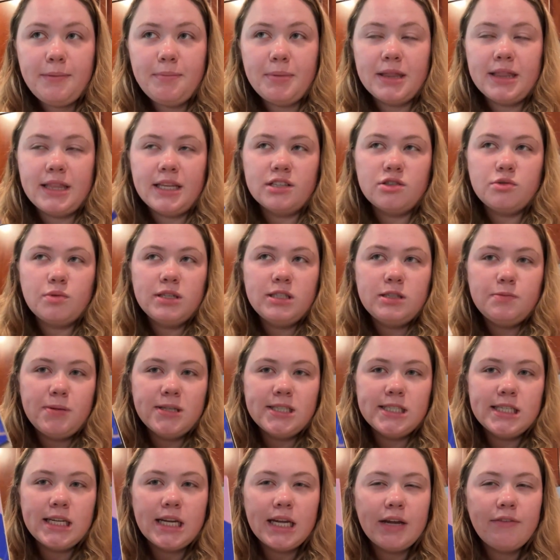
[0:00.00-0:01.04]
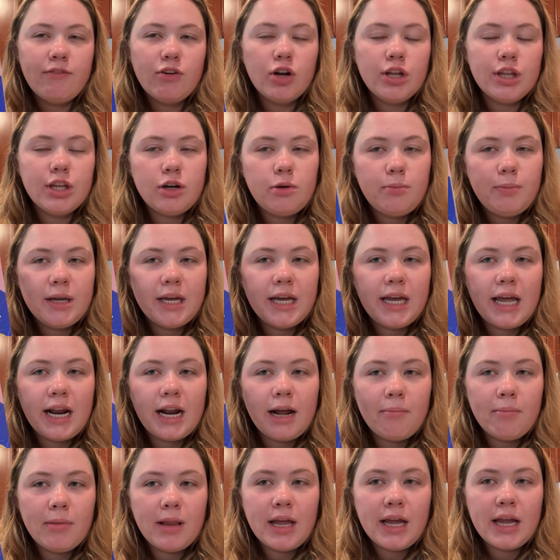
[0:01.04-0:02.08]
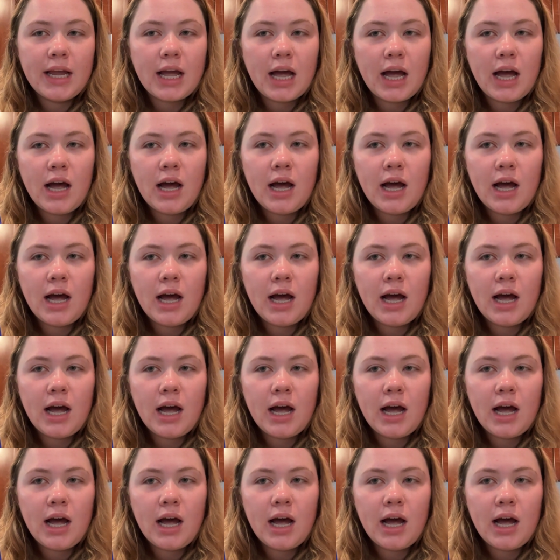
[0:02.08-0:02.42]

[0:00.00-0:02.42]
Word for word: but this one's been sitting for a little bit and I'm like,